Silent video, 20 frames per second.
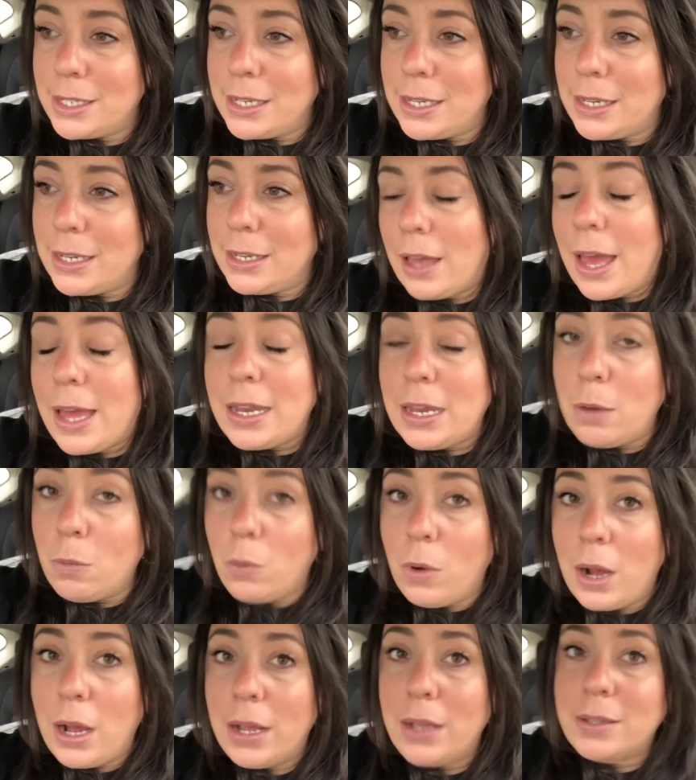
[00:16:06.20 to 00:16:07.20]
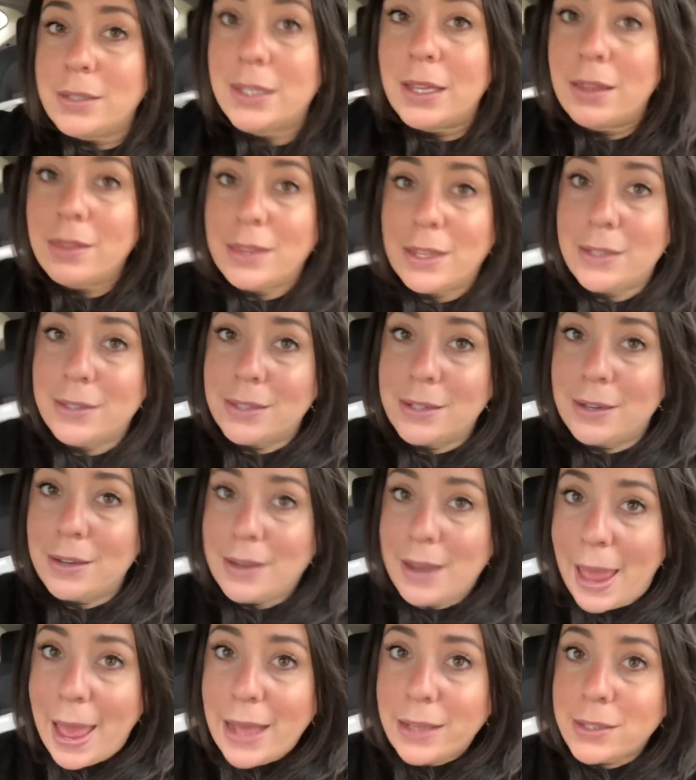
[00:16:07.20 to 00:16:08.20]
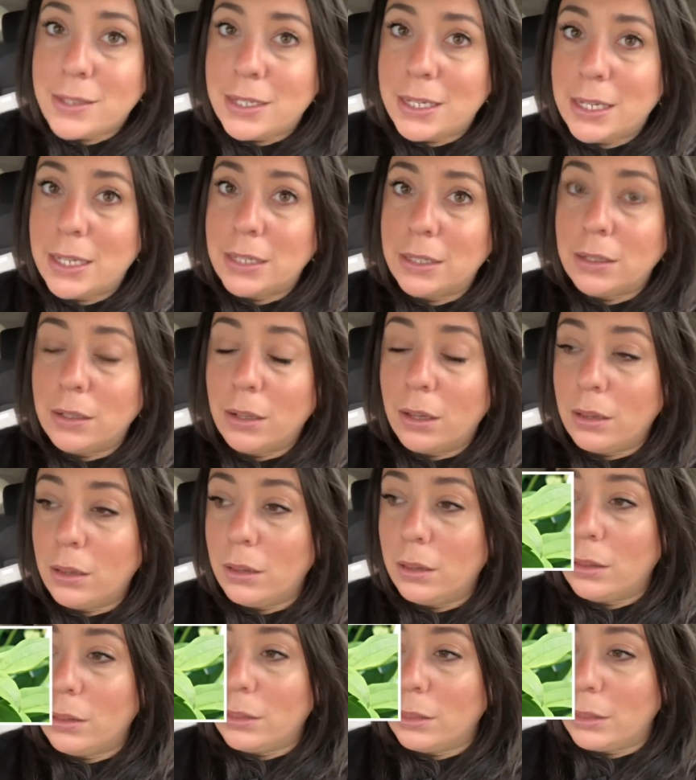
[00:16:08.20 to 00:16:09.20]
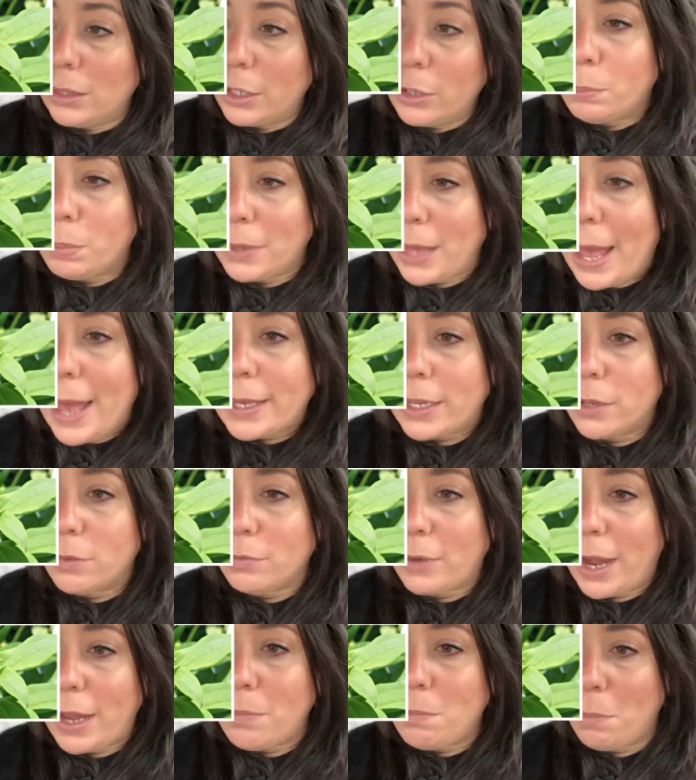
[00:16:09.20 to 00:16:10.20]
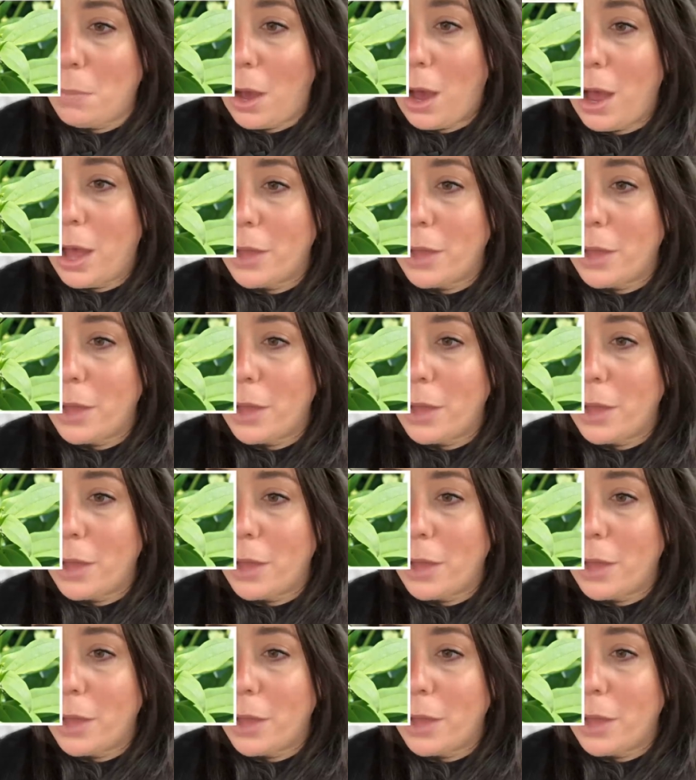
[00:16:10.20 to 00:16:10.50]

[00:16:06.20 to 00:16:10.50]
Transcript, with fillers: see, and it was this nasty little black and red